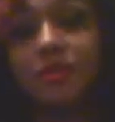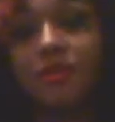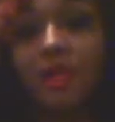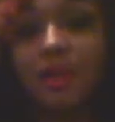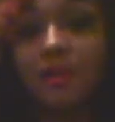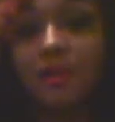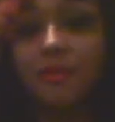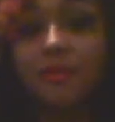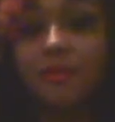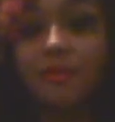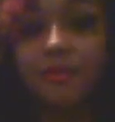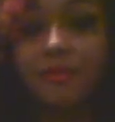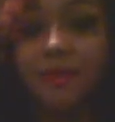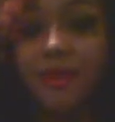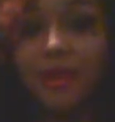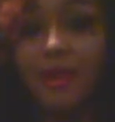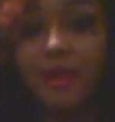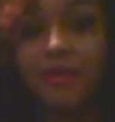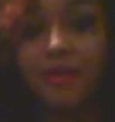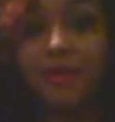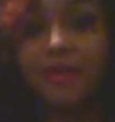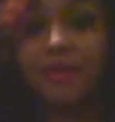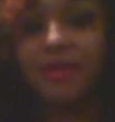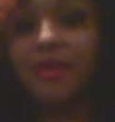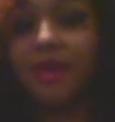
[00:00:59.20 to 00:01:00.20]
I'm just
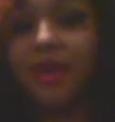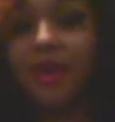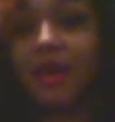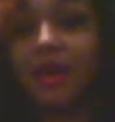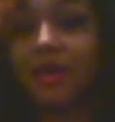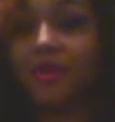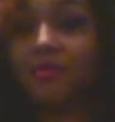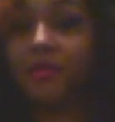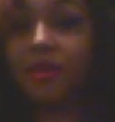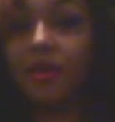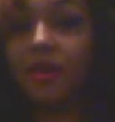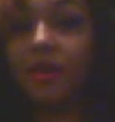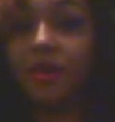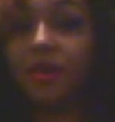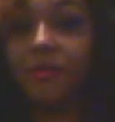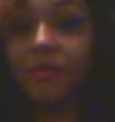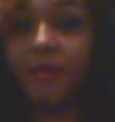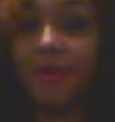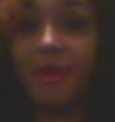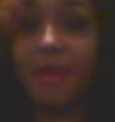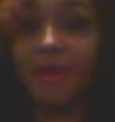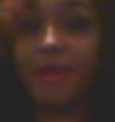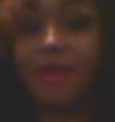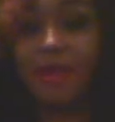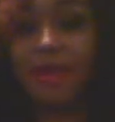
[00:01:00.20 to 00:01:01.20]
making this to kind of talk
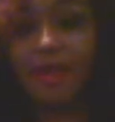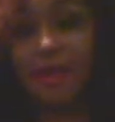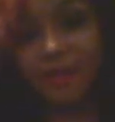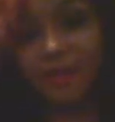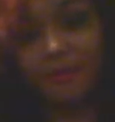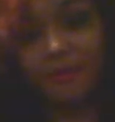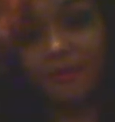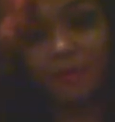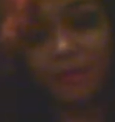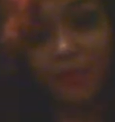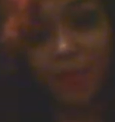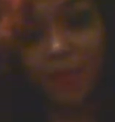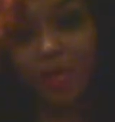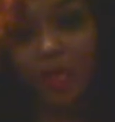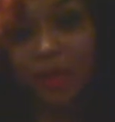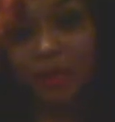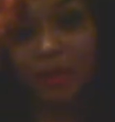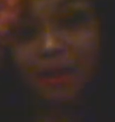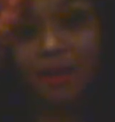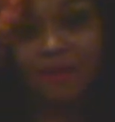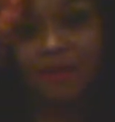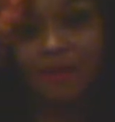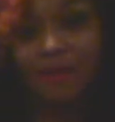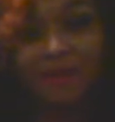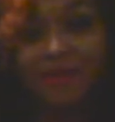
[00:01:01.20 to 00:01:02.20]
about it and
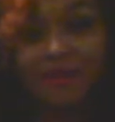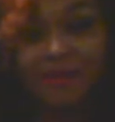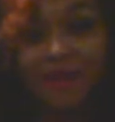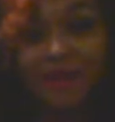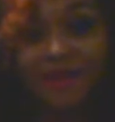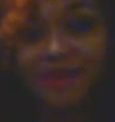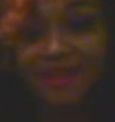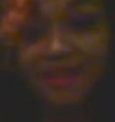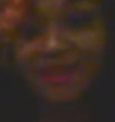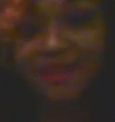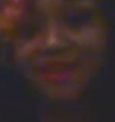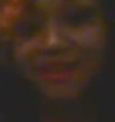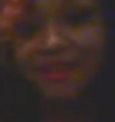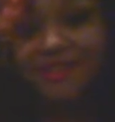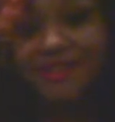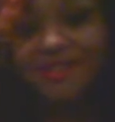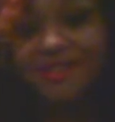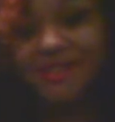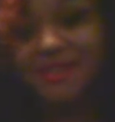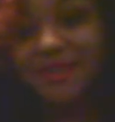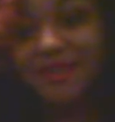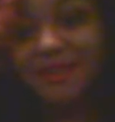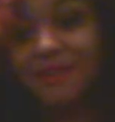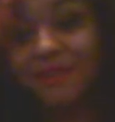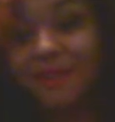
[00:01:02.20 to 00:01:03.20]
my opinions on it and
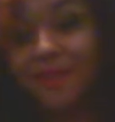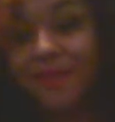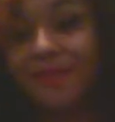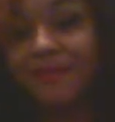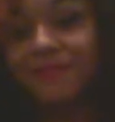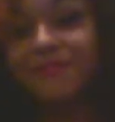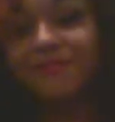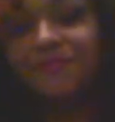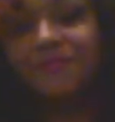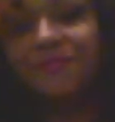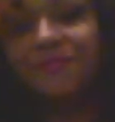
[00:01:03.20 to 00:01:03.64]
such. Okay,